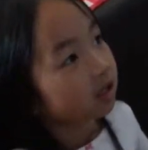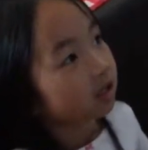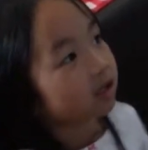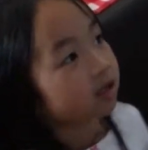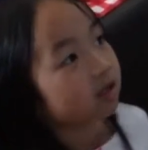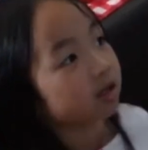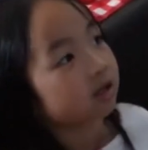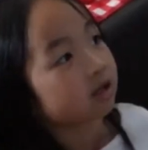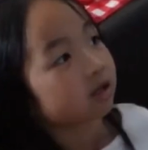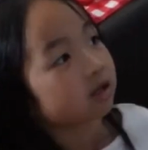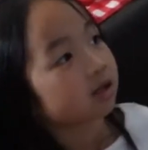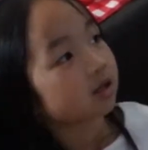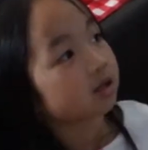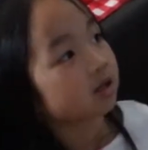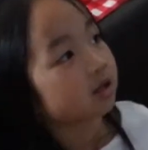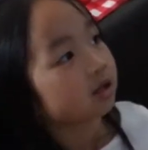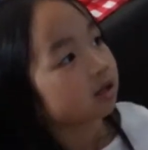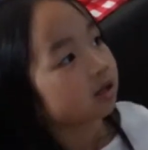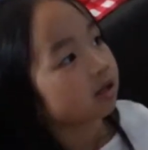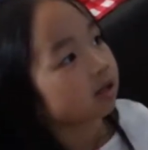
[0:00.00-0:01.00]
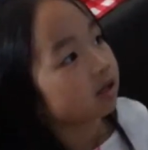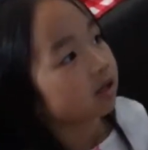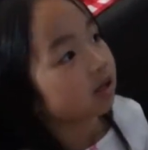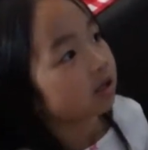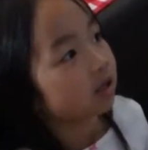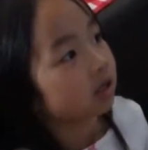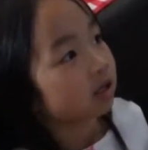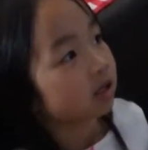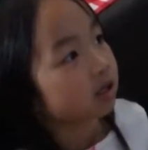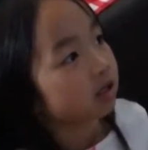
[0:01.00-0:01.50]

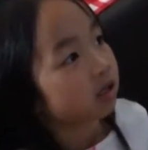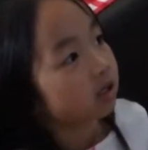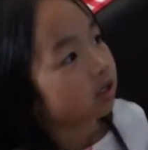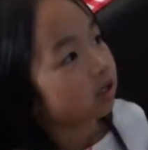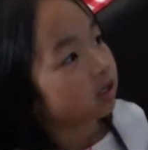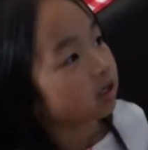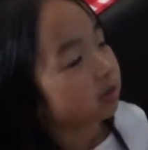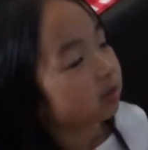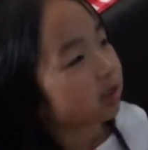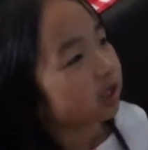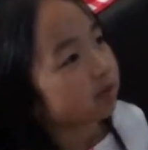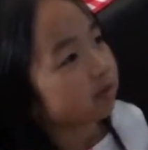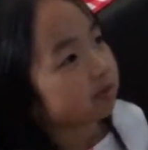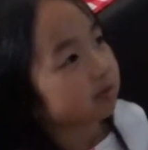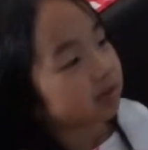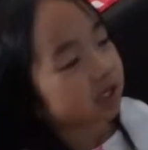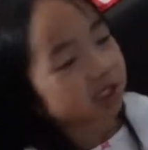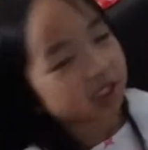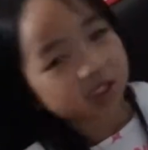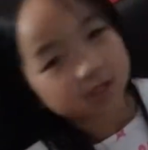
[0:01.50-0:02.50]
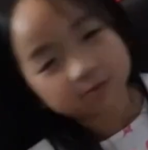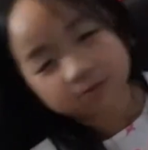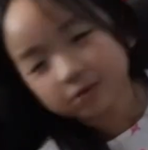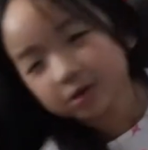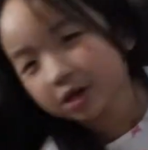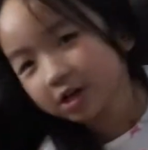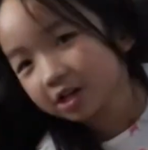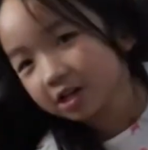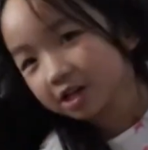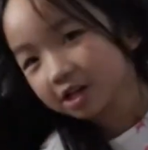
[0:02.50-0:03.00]
Hmm. You mean me to play
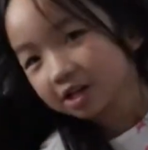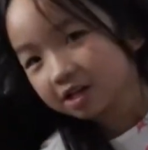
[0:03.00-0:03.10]
it?